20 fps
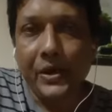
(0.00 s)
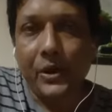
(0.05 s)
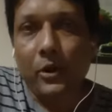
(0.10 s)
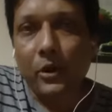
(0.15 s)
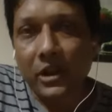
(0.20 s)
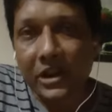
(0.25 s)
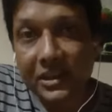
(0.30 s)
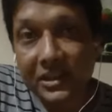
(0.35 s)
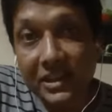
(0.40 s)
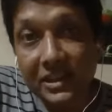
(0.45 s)

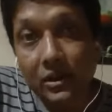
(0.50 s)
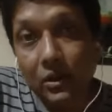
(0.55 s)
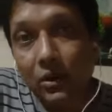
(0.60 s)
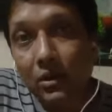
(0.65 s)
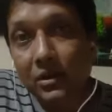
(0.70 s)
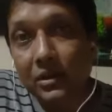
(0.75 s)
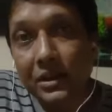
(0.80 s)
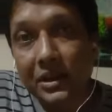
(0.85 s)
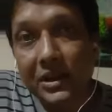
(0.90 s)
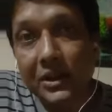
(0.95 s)
Only thing,
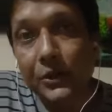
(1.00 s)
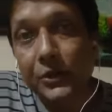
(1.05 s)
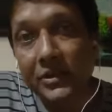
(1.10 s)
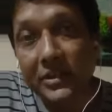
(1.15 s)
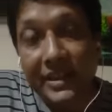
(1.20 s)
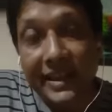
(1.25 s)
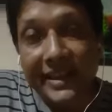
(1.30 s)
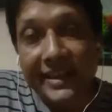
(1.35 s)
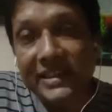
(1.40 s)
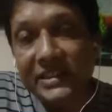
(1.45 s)
during
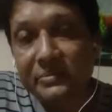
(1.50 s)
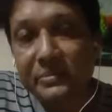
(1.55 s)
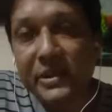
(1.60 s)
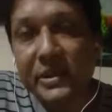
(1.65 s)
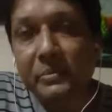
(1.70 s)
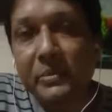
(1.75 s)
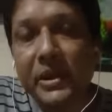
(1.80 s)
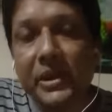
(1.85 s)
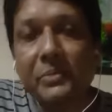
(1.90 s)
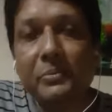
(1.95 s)
the
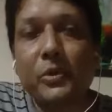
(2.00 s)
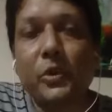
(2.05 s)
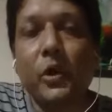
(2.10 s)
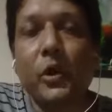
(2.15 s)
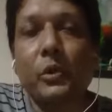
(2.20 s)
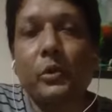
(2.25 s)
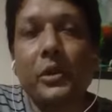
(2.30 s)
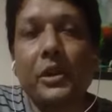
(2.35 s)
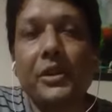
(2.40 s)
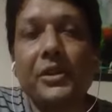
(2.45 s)
experiment
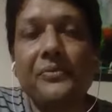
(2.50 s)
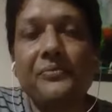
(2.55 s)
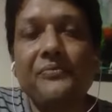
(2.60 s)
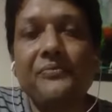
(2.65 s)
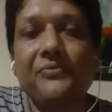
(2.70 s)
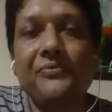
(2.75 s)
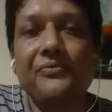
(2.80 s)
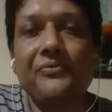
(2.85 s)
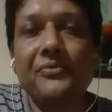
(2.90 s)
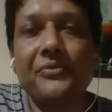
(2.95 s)
probably
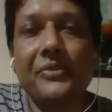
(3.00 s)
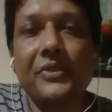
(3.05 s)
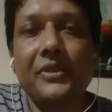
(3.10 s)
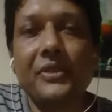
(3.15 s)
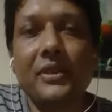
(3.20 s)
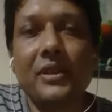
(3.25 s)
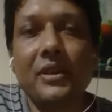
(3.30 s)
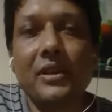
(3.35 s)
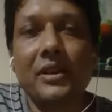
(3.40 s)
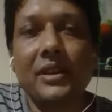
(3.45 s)

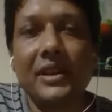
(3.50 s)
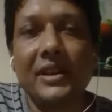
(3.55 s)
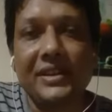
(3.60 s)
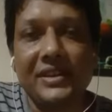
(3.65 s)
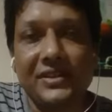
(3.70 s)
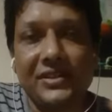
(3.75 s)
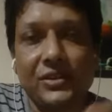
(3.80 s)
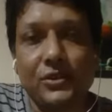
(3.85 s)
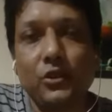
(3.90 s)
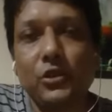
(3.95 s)
it
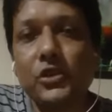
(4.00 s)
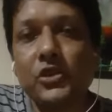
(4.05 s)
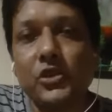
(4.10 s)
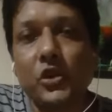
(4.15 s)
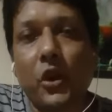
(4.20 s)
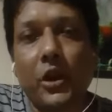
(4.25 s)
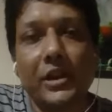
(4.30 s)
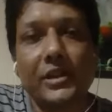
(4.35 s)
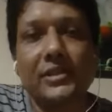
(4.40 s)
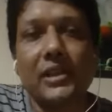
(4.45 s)
is your
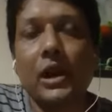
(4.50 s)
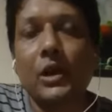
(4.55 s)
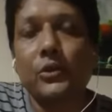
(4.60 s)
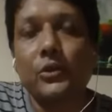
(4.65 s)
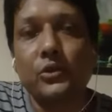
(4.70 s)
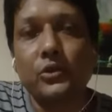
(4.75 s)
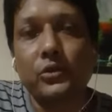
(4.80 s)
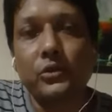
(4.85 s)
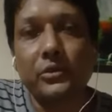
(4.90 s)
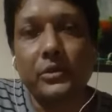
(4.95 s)
choice how
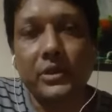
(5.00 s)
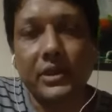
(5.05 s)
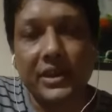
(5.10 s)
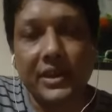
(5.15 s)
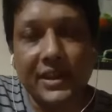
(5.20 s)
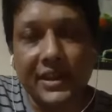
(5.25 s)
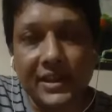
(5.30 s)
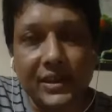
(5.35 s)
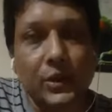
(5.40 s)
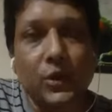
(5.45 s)
to
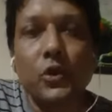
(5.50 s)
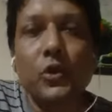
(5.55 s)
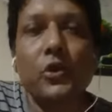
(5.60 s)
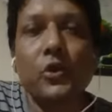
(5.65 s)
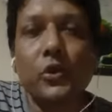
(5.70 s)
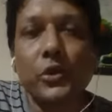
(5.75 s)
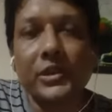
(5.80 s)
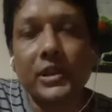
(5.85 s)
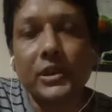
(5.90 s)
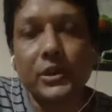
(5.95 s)

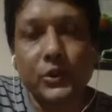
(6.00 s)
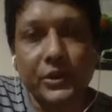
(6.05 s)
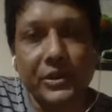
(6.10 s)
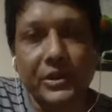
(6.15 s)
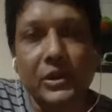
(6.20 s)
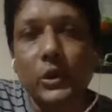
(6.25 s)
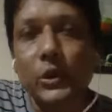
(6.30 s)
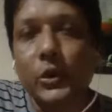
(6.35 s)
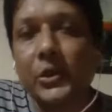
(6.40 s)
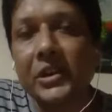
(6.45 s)
include, whether to
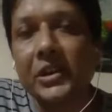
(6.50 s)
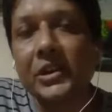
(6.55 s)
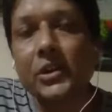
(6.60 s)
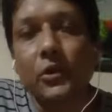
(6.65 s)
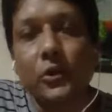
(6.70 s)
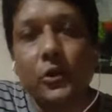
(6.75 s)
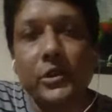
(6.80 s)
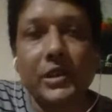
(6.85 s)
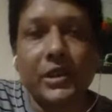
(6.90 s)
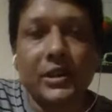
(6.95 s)
include
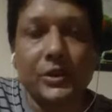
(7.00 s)
it, whether